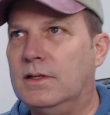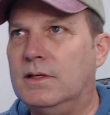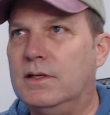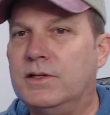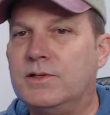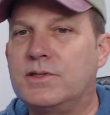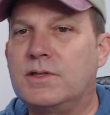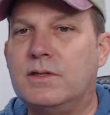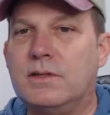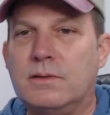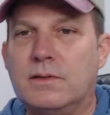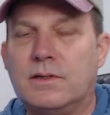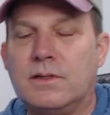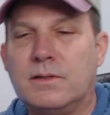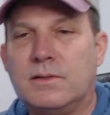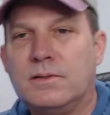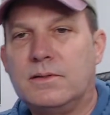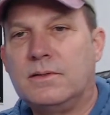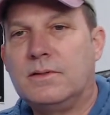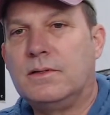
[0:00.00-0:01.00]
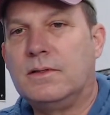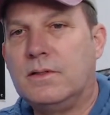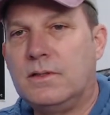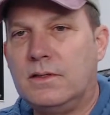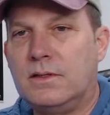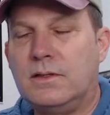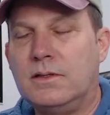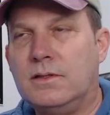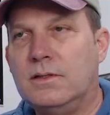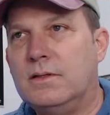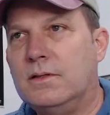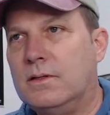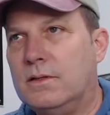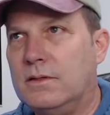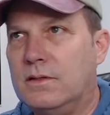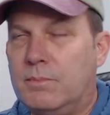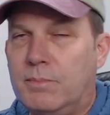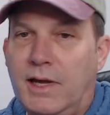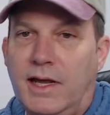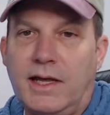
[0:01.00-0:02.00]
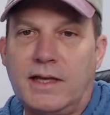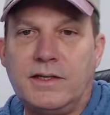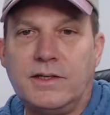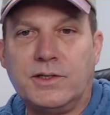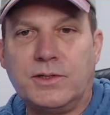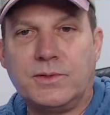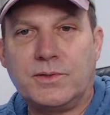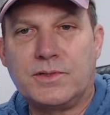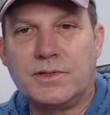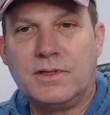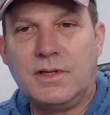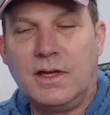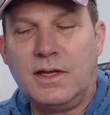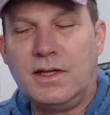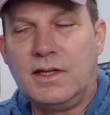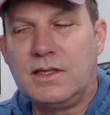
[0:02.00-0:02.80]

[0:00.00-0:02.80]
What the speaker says: bad news.